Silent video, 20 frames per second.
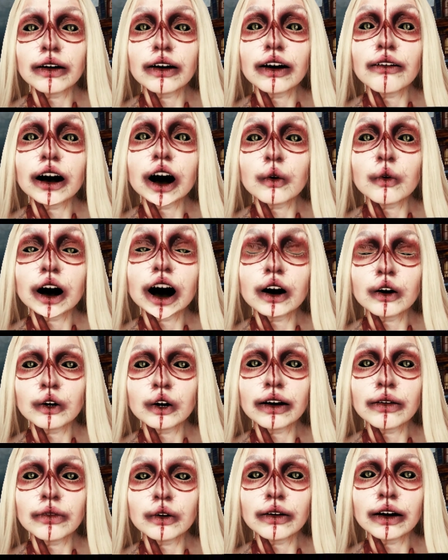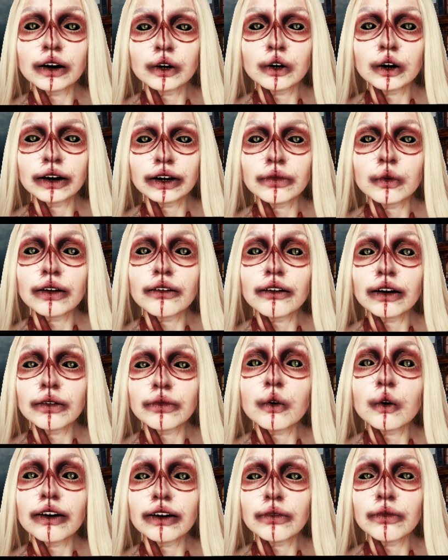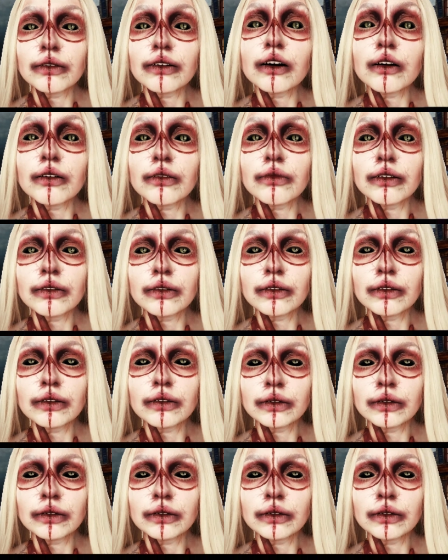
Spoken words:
We were washing the dishes when we first heard it.